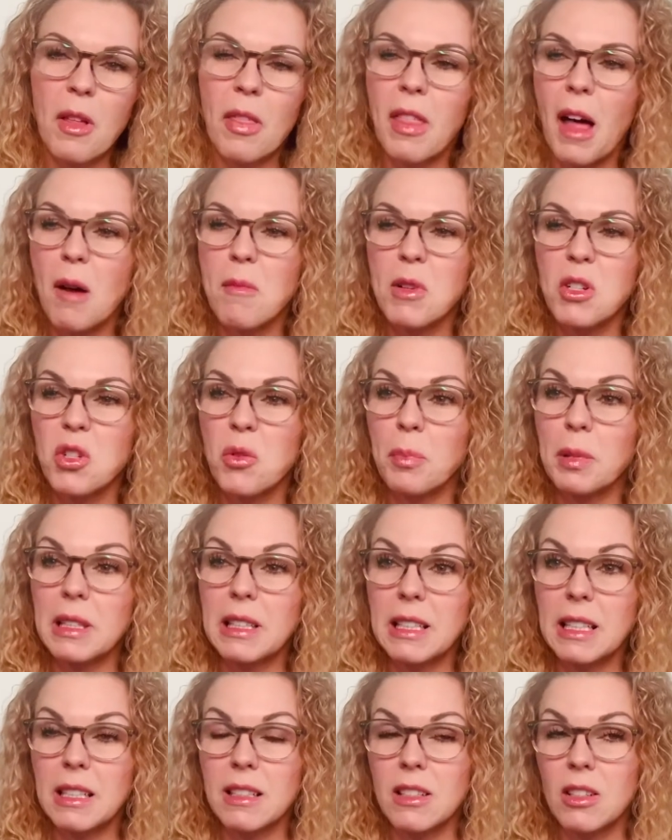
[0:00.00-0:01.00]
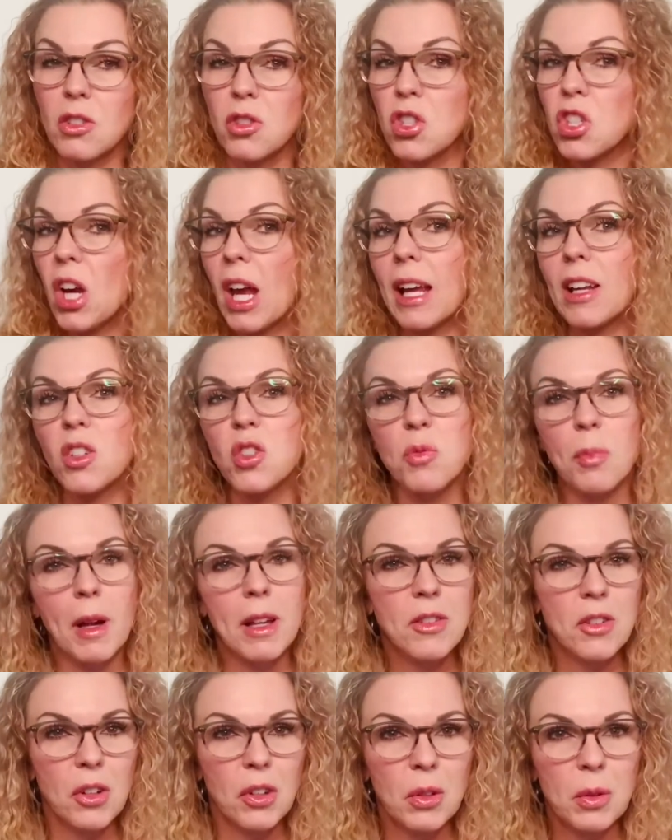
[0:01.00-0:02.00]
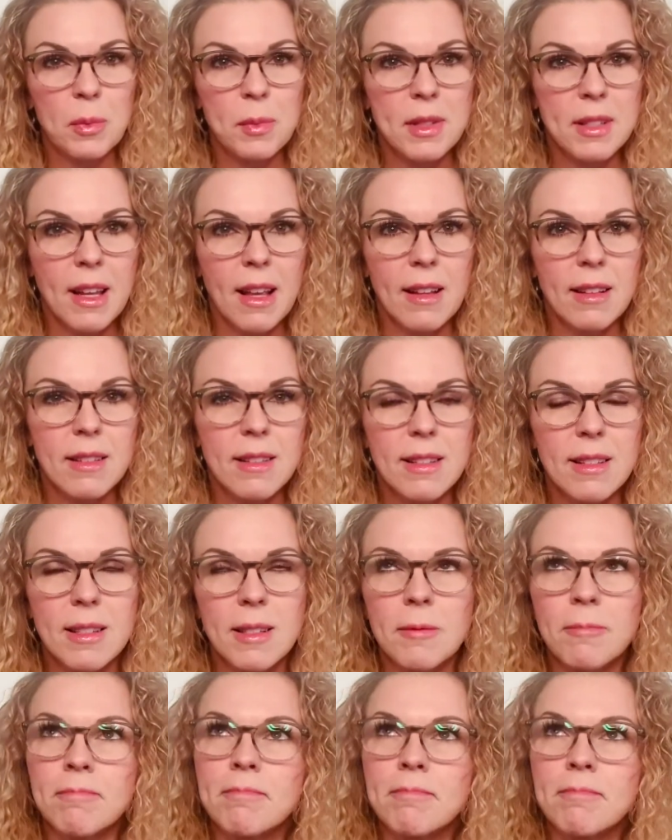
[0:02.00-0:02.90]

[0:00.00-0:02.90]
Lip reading: that much ability to change my circumstance.